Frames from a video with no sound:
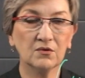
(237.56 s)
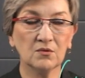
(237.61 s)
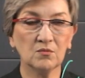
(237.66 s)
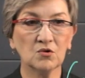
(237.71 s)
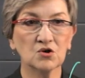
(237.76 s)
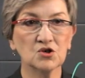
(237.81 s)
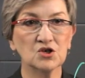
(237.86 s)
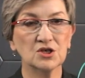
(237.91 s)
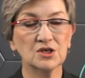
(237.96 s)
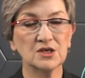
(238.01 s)

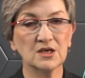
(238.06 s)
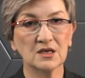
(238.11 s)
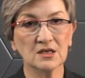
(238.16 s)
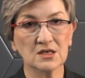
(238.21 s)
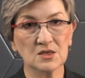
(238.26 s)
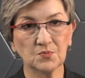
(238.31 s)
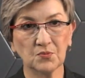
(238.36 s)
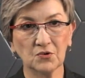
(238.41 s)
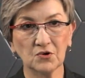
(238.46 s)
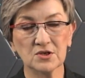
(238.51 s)
You can
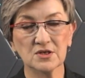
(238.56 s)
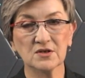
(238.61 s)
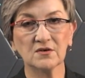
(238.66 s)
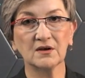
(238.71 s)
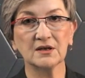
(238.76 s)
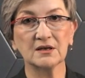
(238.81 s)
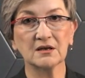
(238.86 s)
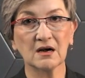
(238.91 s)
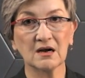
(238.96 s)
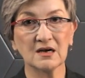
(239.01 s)
use different
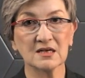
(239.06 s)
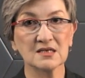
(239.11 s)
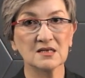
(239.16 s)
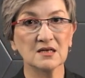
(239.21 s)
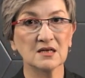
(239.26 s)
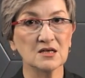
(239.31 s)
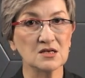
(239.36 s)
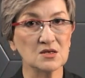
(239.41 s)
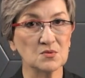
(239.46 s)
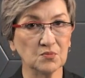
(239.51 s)
ways to
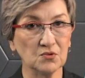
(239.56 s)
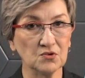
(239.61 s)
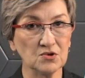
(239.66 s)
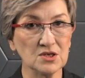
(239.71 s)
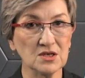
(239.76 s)
solve the